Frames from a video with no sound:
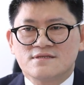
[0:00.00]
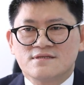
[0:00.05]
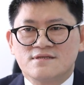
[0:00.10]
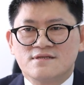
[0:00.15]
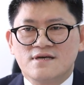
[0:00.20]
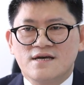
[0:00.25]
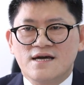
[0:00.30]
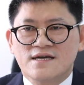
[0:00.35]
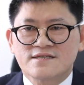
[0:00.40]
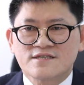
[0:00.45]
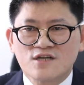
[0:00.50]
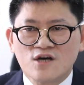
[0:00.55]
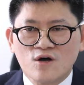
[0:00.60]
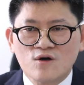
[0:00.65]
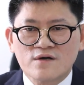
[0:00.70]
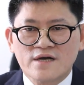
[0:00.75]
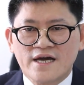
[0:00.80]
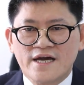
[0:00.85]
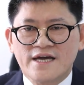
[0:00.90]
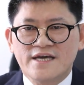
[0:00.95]
There are
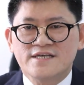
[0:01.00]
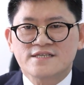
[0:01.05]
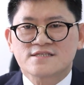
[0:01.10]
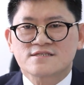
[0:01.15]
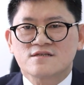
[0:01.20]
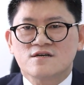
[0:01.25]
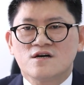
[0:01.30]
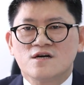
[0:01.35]
no cases